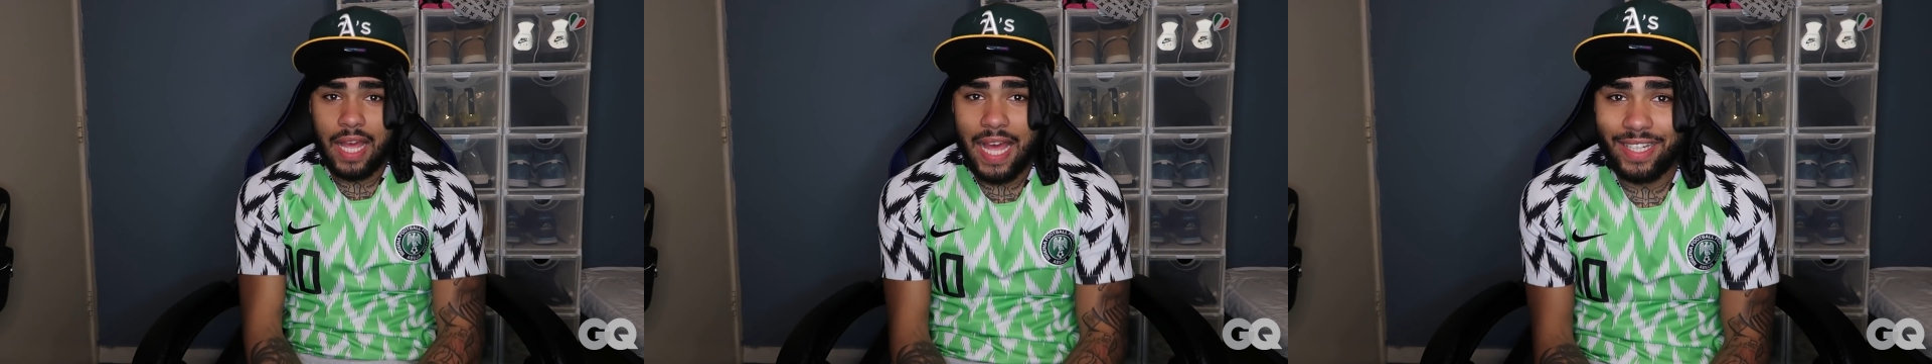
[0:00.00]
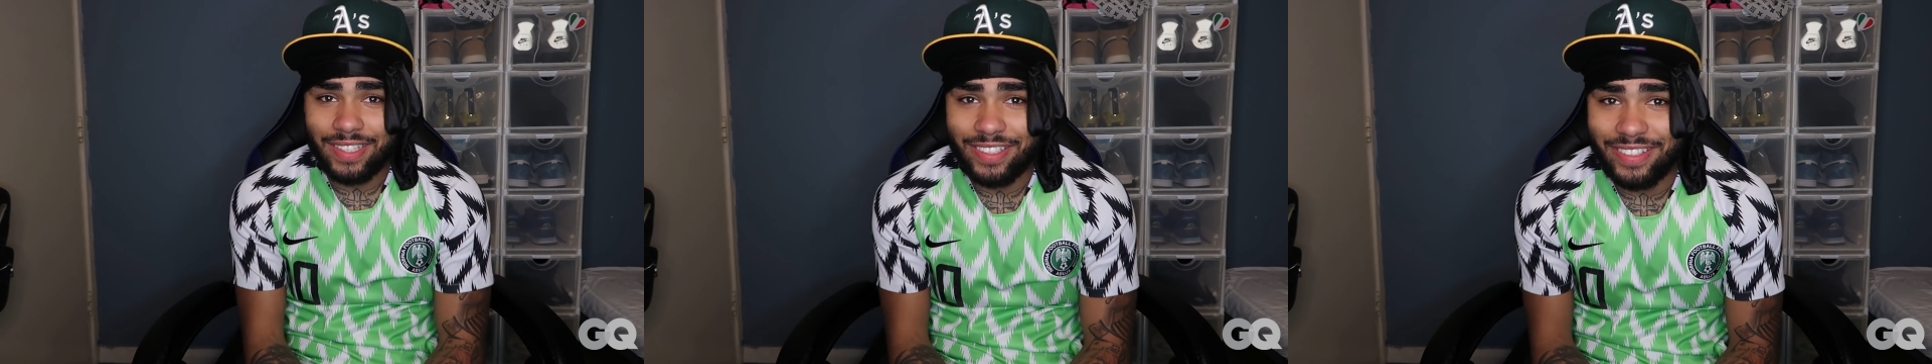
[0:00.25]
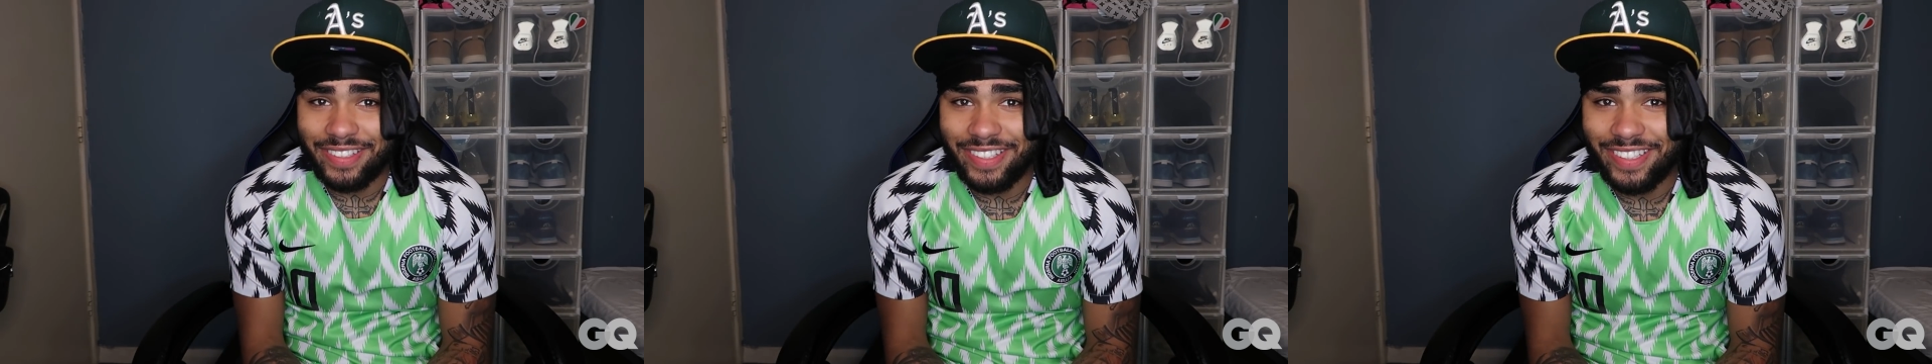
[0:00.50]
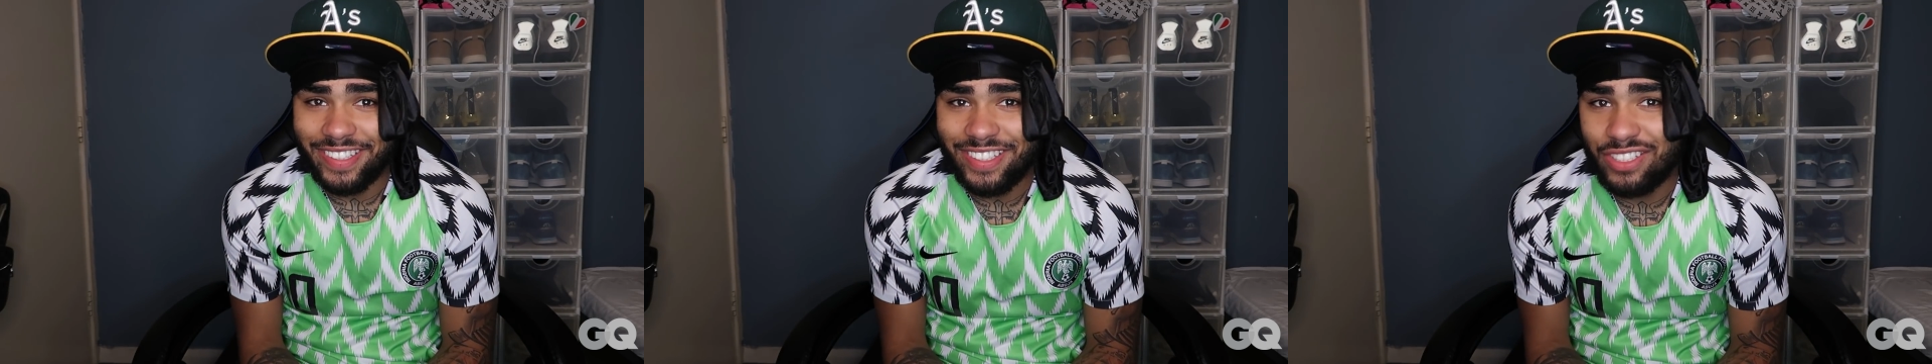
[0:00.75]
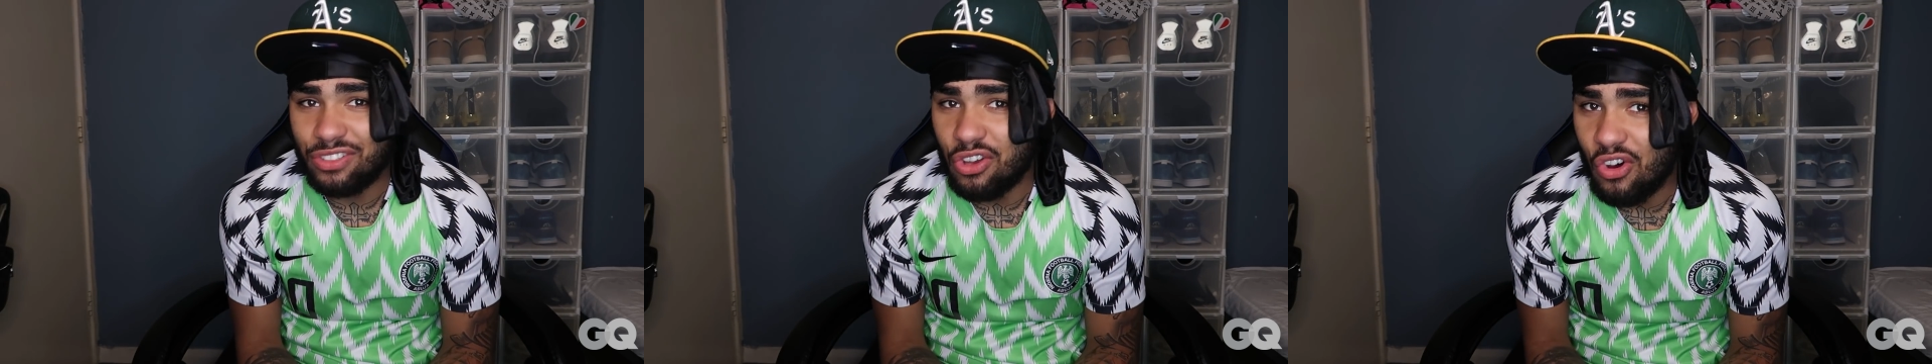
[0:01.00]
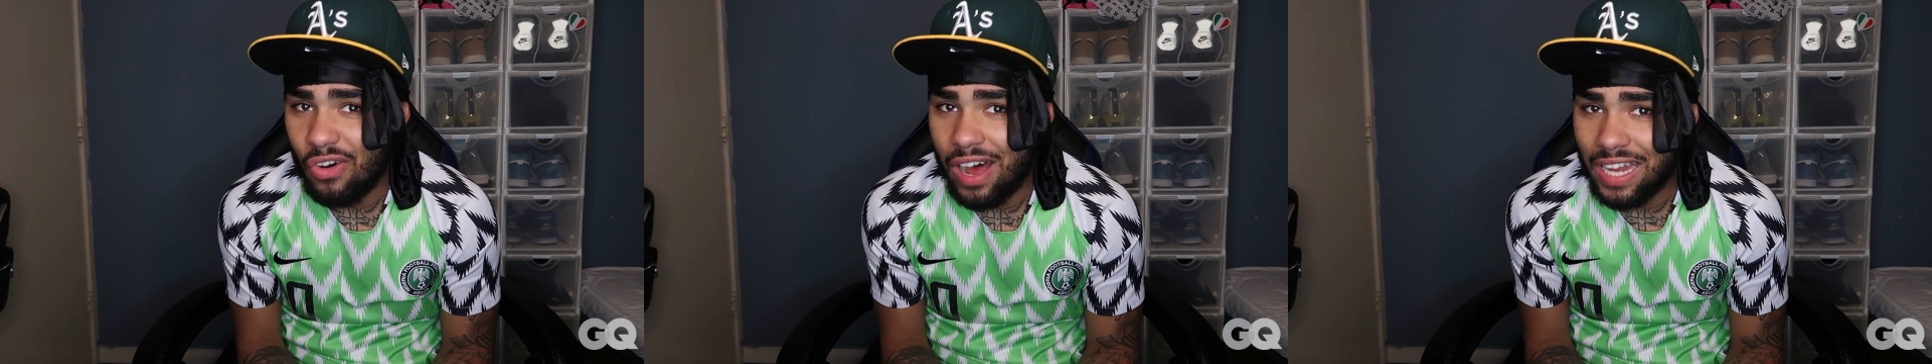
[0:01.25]
And
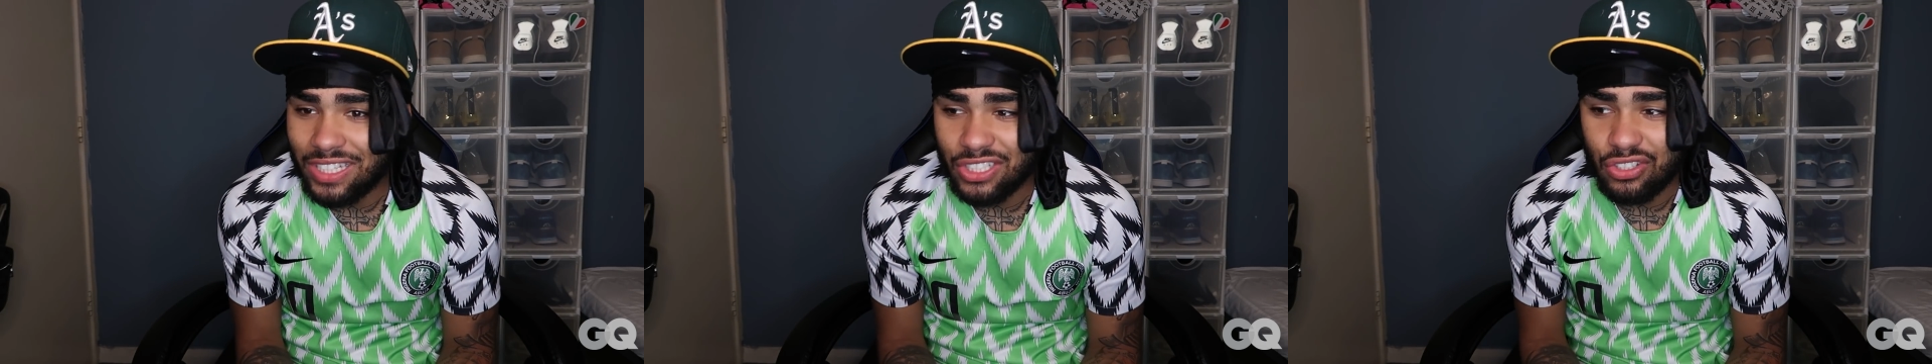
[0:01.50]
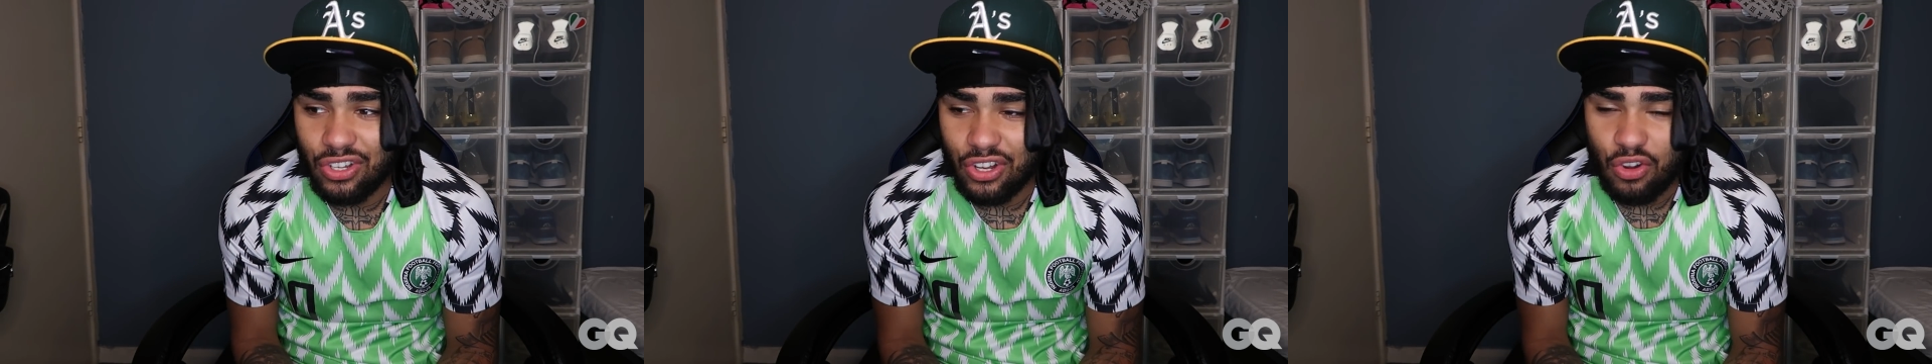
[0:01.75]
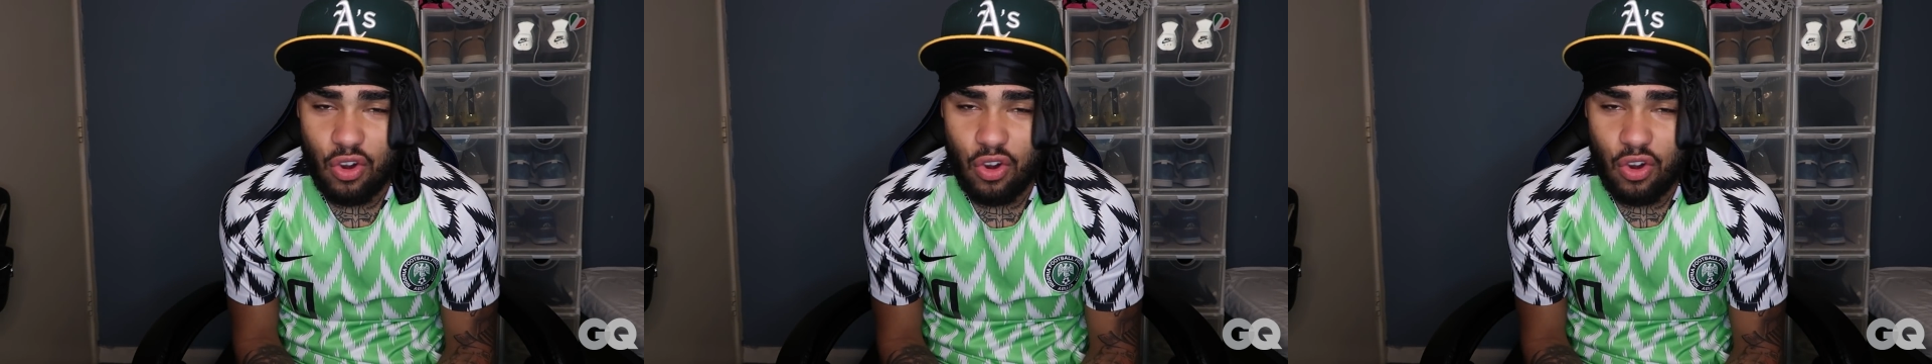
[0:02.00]
so I just gotta